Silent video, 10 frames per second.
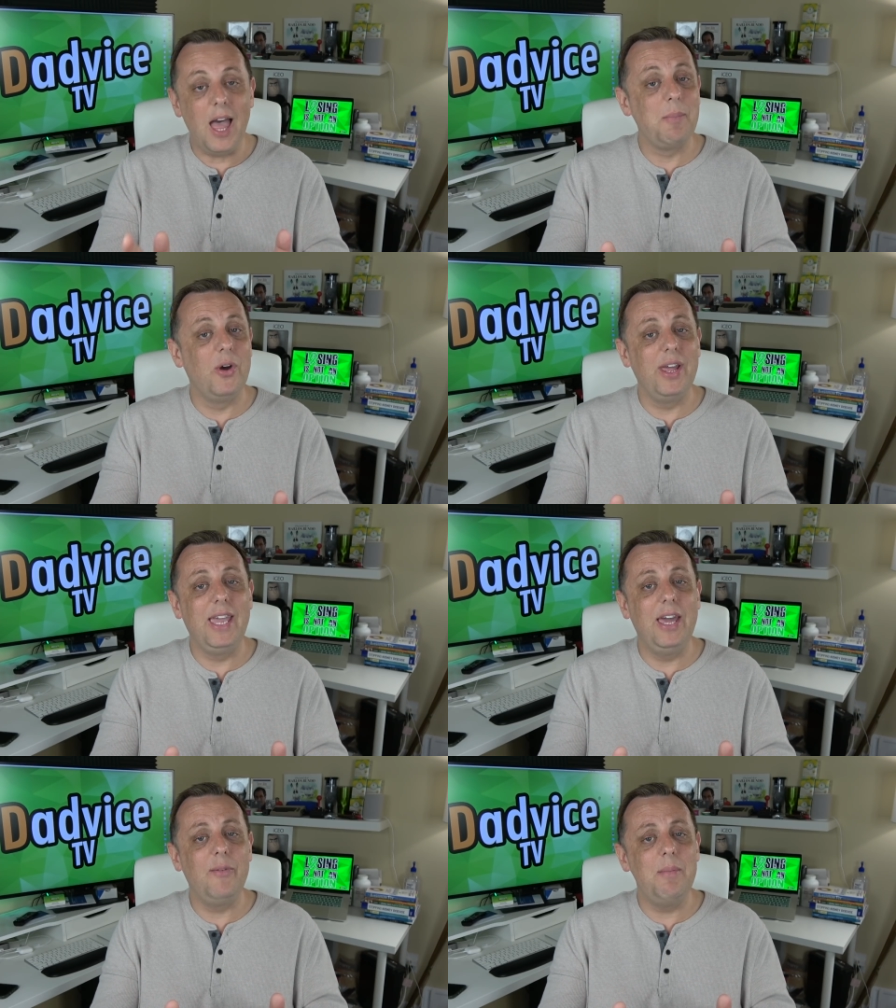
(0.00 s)
I'm going
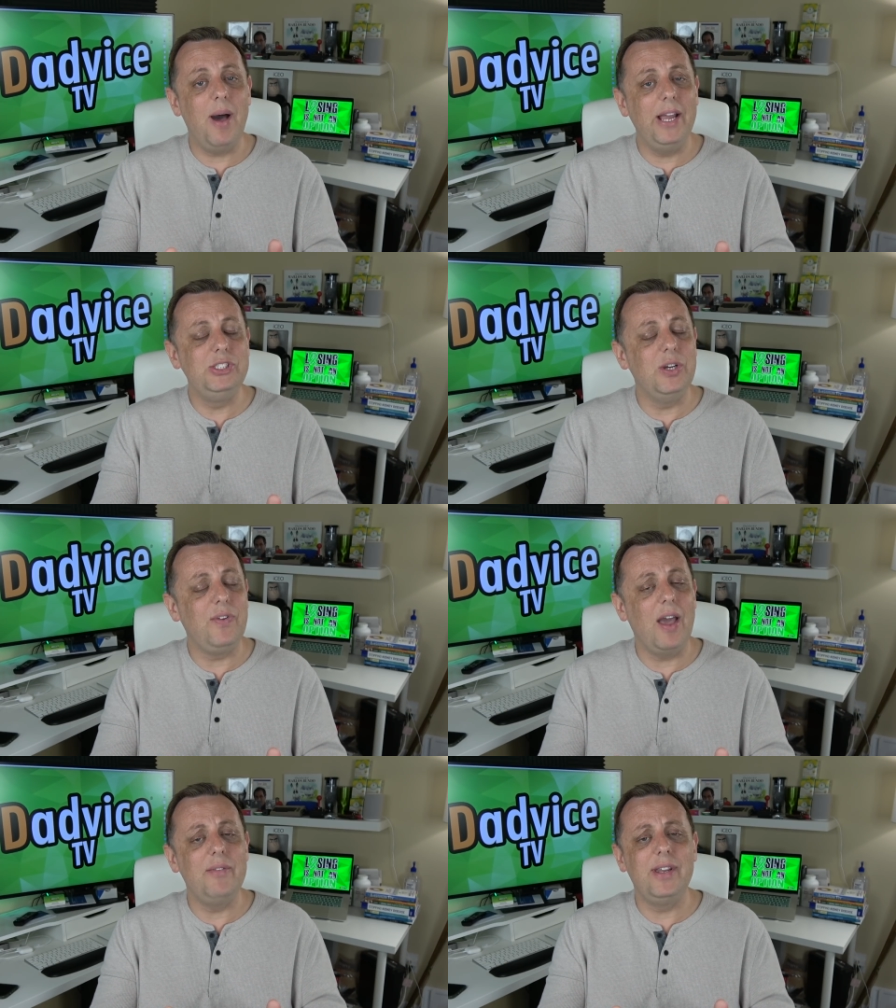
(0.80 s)
to again remind you,
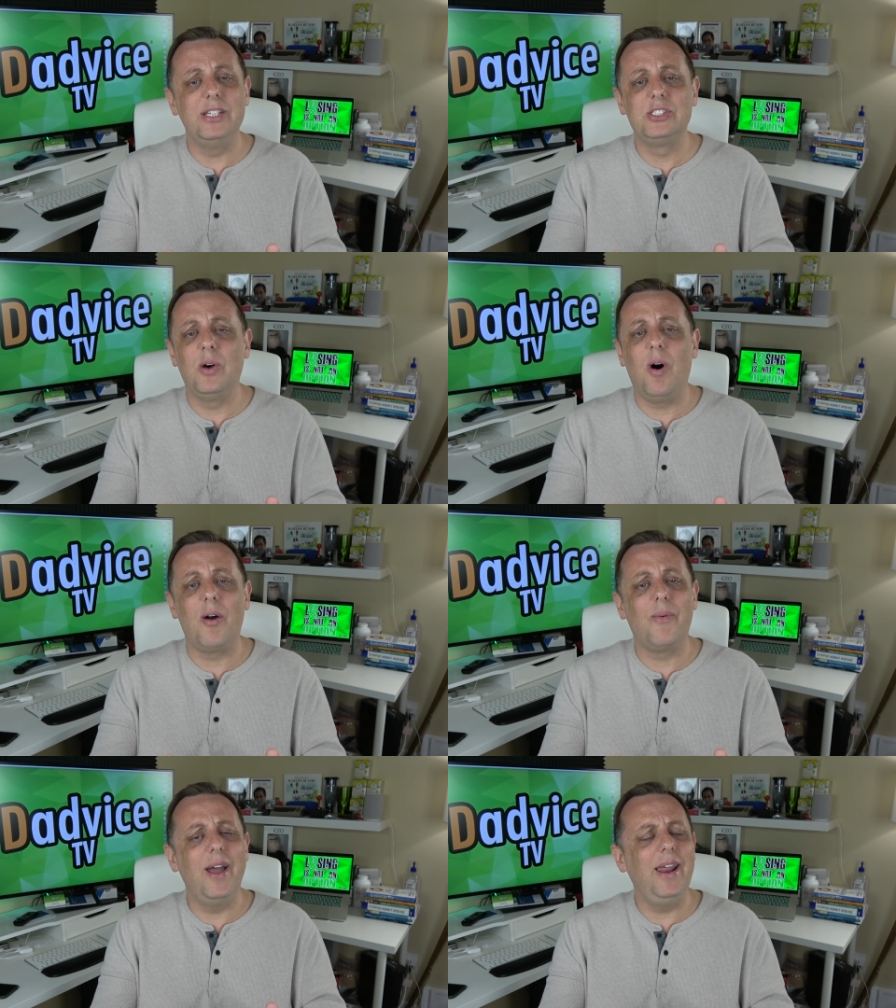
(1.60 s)
if you haven't done so
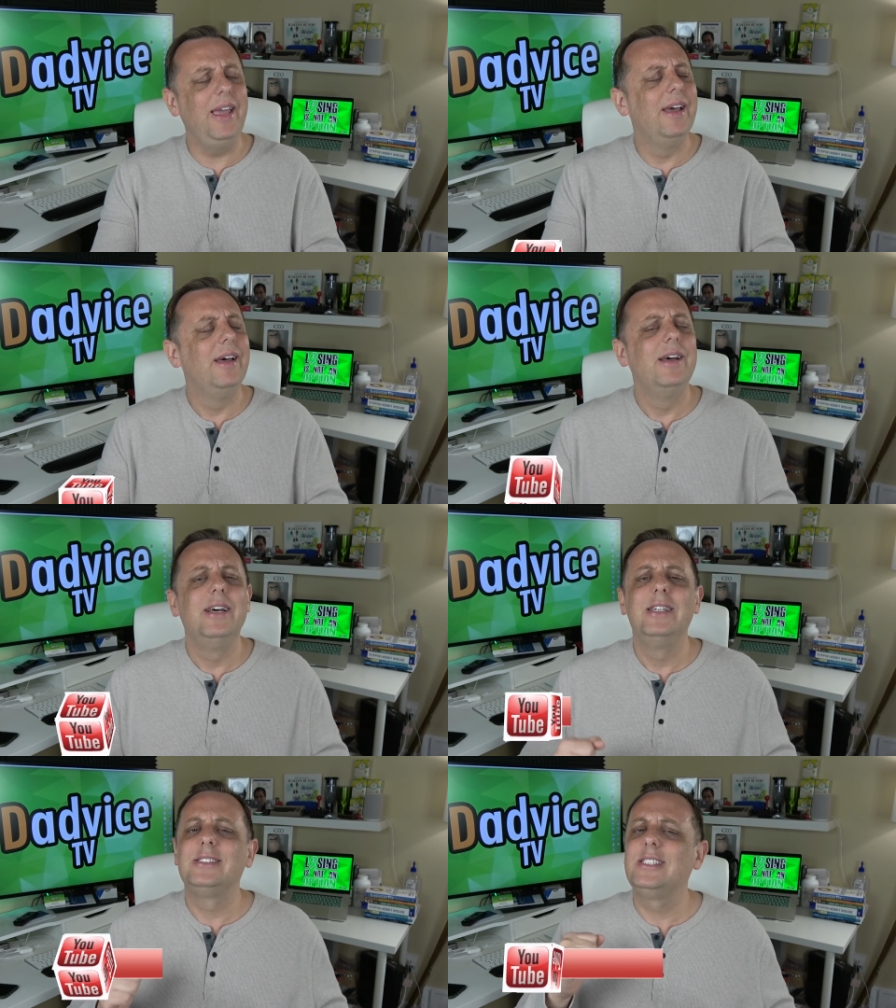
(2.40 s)
already,
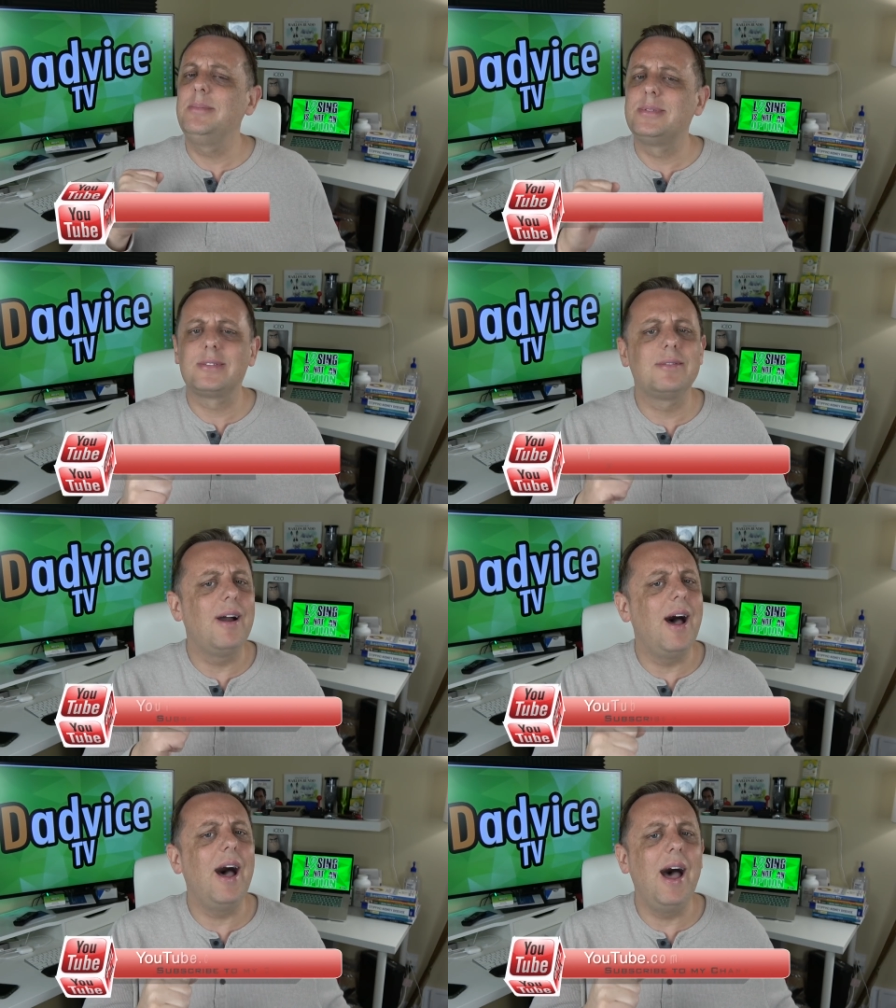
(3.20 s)

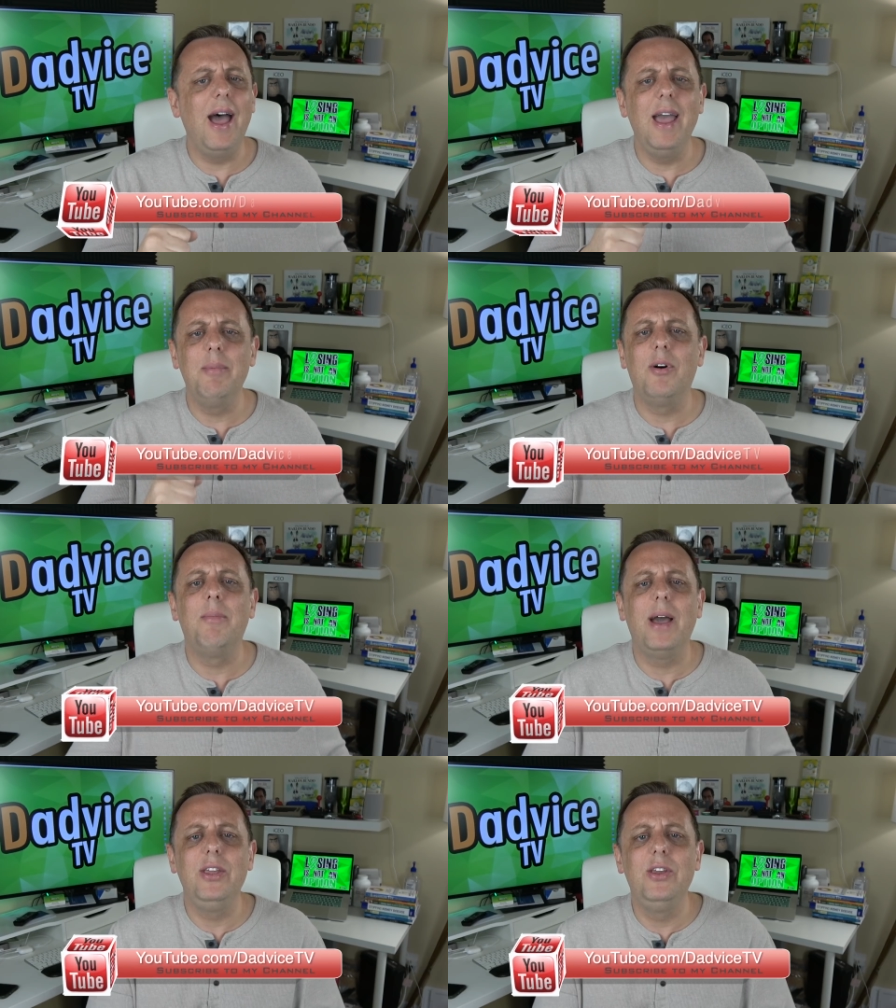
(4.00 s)
subscribe
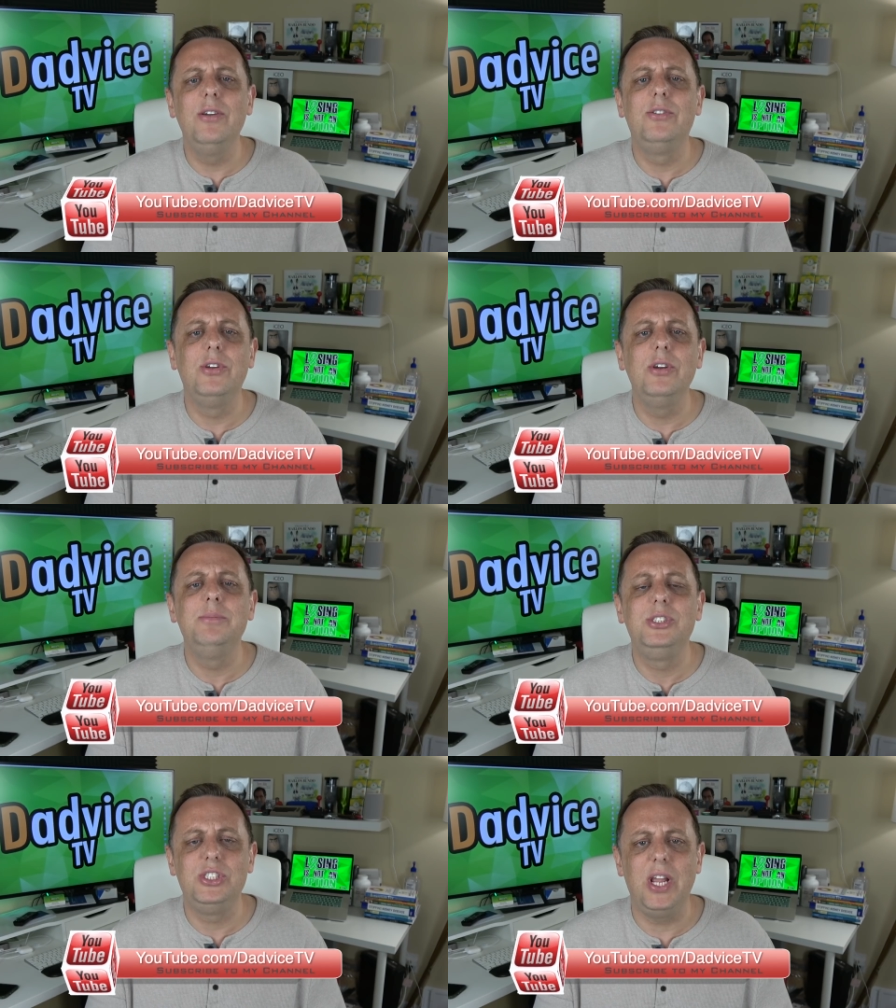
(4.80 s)
on my
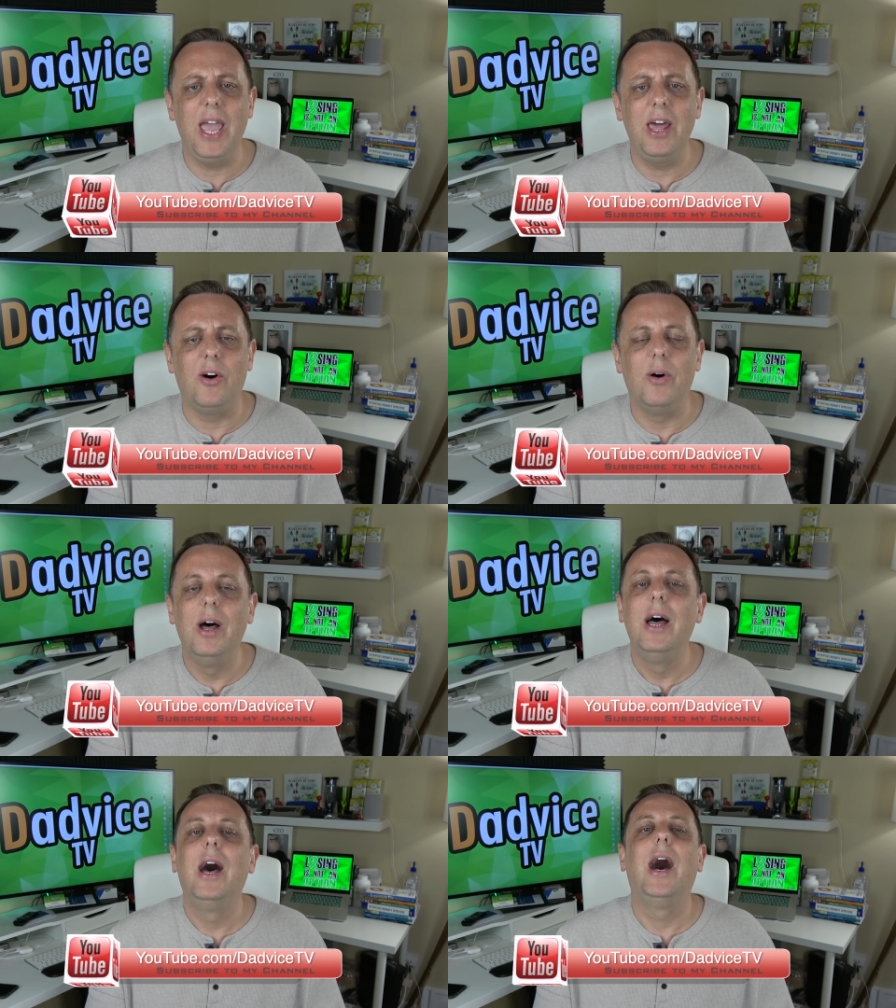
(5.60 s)
YouTube channel.